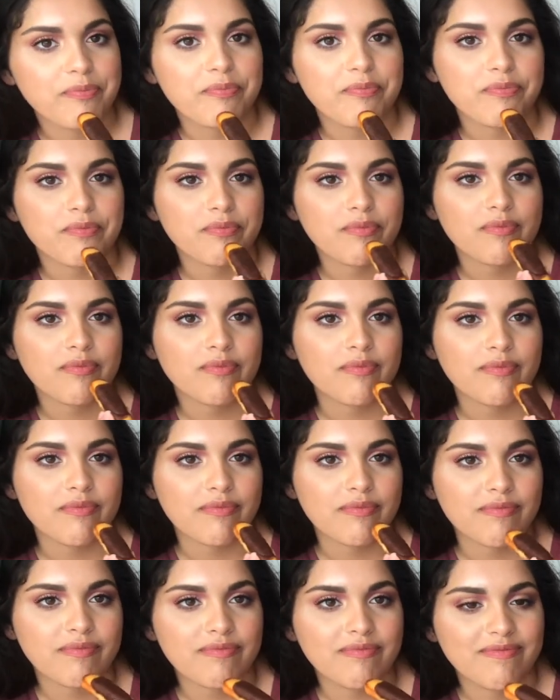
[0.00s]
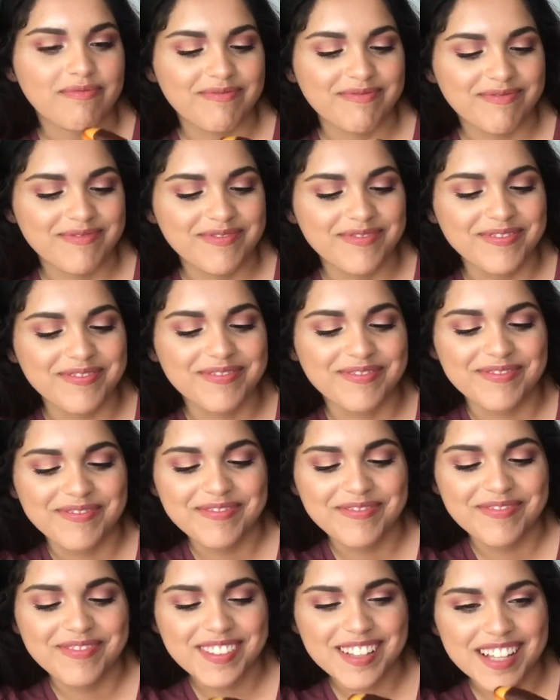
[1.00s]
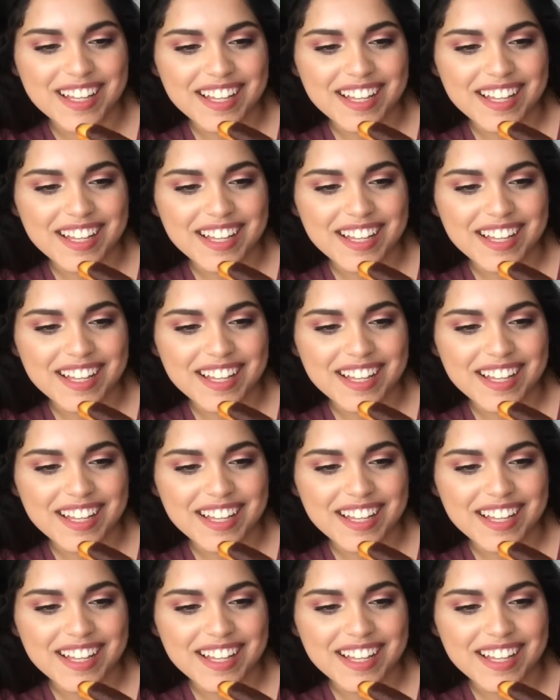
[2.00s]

This person isn't speaking.